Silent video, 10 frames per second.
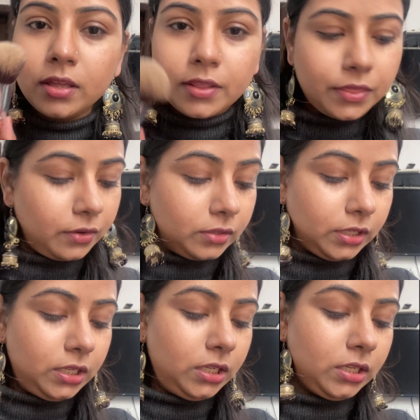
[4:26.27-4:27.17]

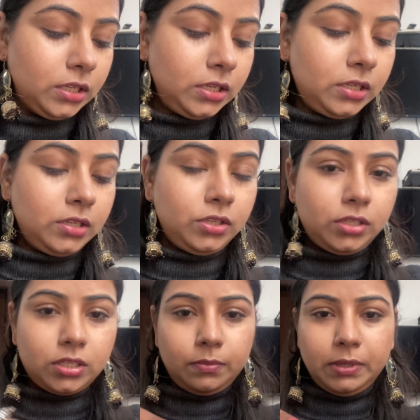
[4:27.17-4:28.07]
30.
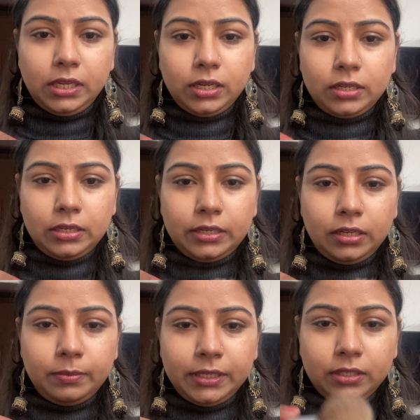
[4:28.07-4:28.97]
Just dipping it a
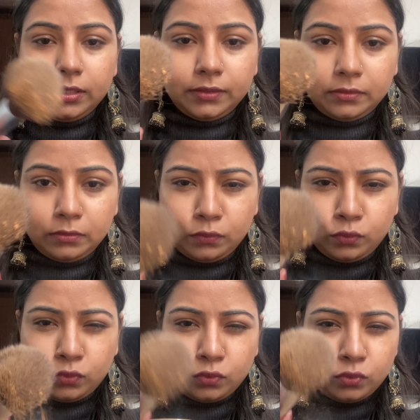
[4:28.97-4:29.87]
little bit,
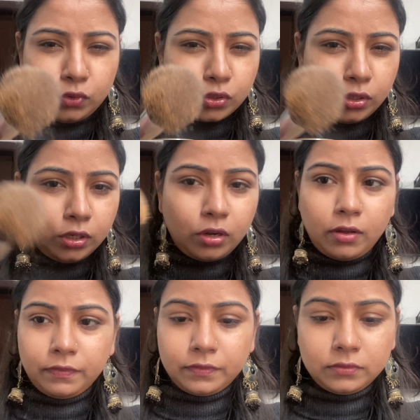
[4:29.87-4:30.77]
dusting it
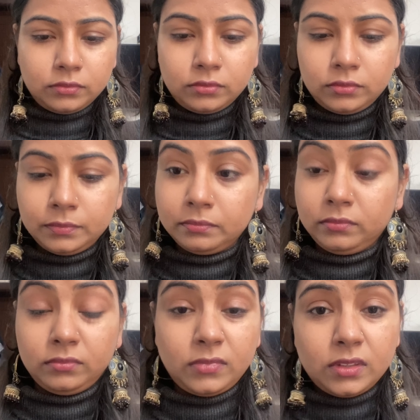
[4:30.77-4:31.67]
off.
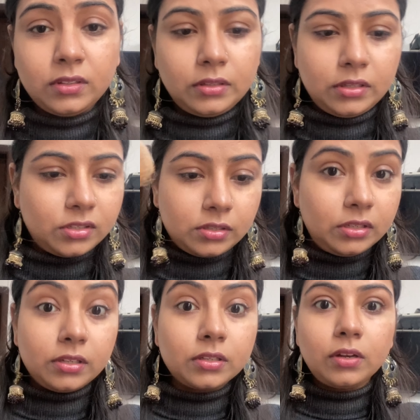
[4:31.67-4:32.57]
It
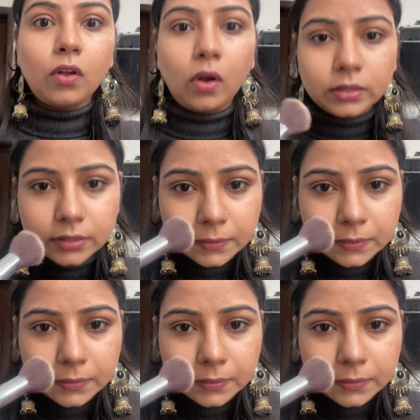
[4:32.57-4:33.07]
is a lot.